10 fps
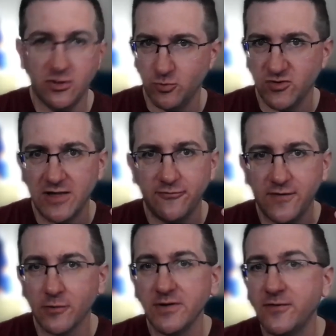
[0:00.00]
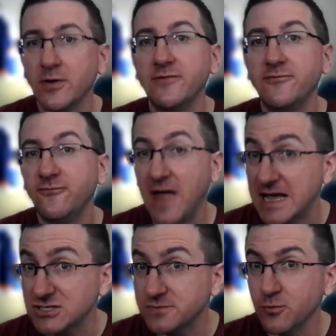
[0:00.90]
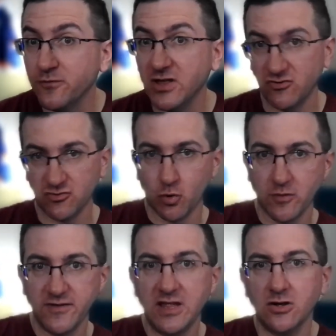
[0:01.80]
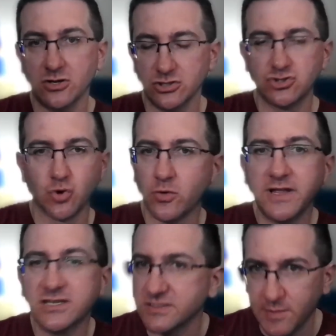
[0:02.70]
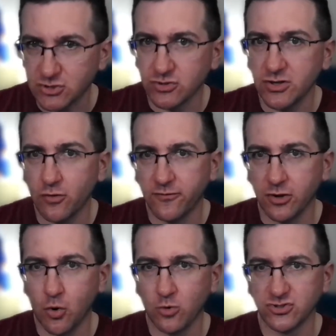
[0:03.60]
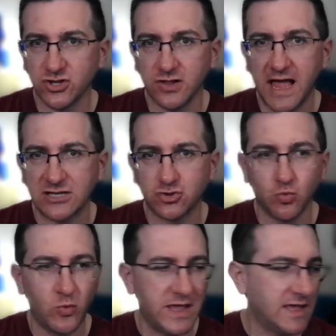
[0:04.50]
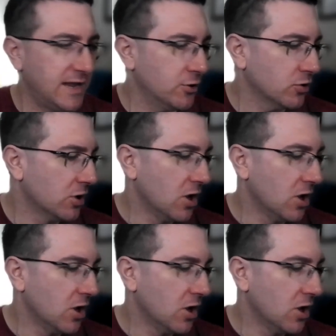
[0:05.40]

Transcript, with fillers: It was a very, very fast moving story, uh, story especially over the course of the last week here.